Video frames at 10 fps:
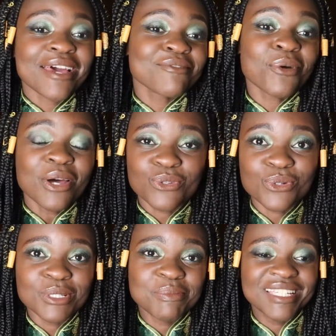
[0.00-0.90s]
no one
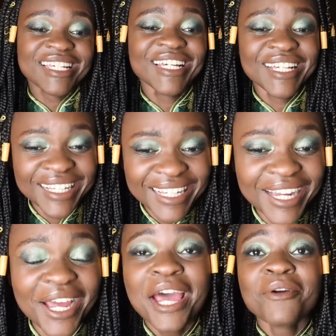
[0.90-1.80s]
told me
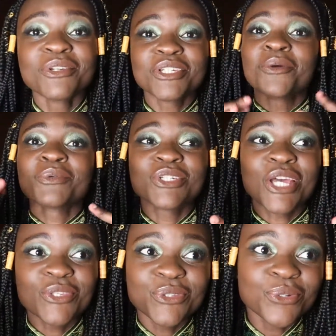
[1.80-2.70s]
which I wish
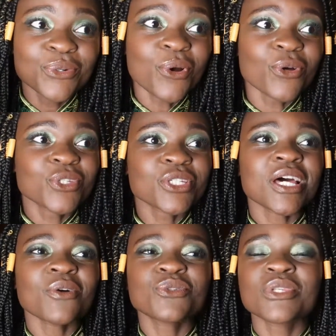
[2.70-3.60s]
I knew, or just
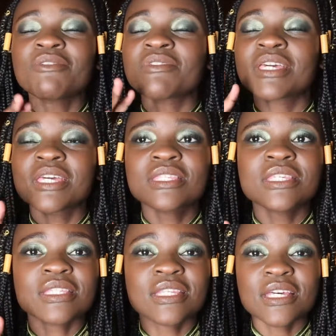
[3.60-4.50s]
how to navigate
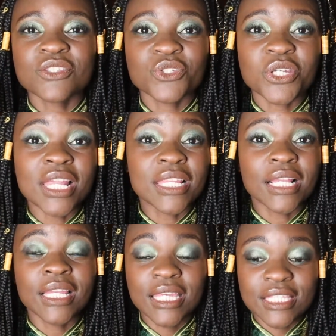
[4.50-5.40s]
this industry a
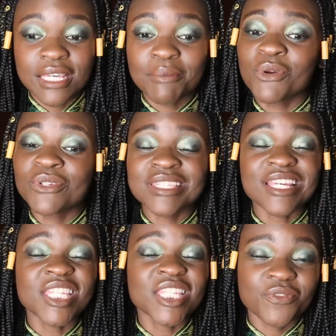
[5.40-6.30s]
little easier, because
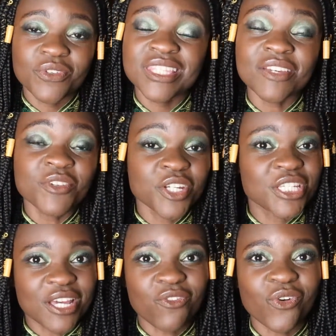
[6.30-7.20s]
it's a very
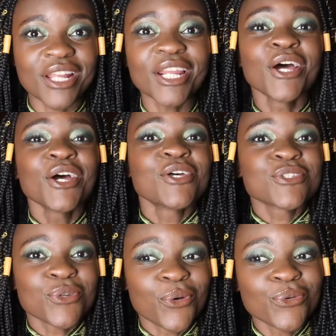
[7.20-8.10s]
tough one,
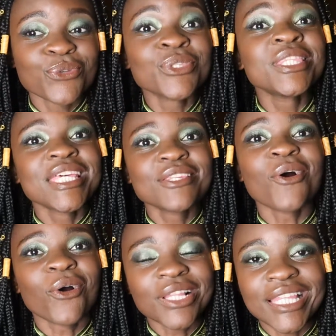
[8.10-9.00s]
so you need
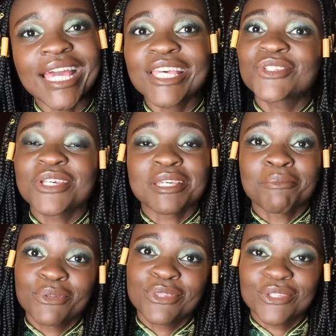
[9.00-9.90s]
all the extra
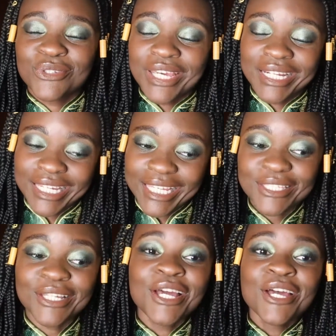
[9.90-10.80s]
support that you can get.